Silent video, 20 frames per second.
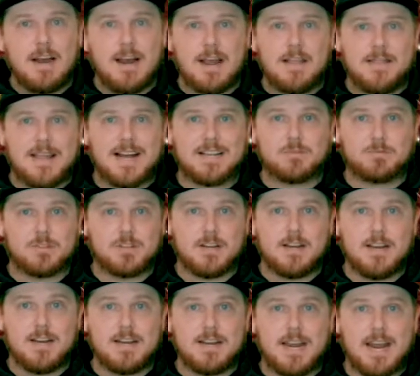And that's what's
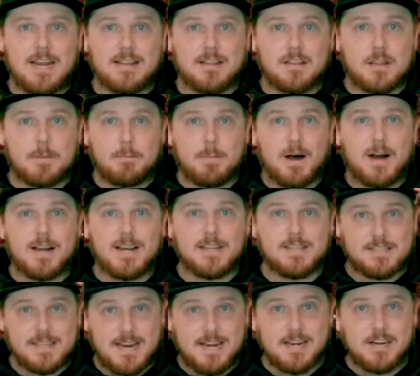going to indicate that the
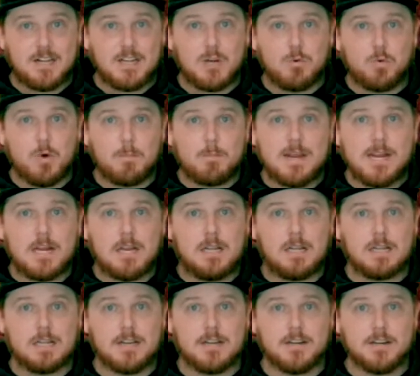bodies technically would be
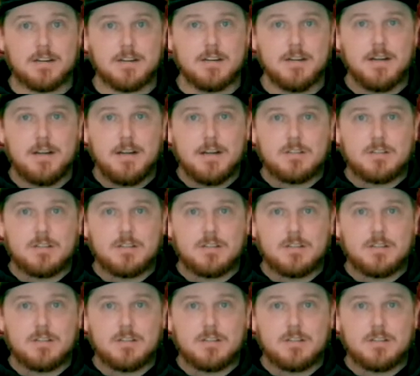cleared,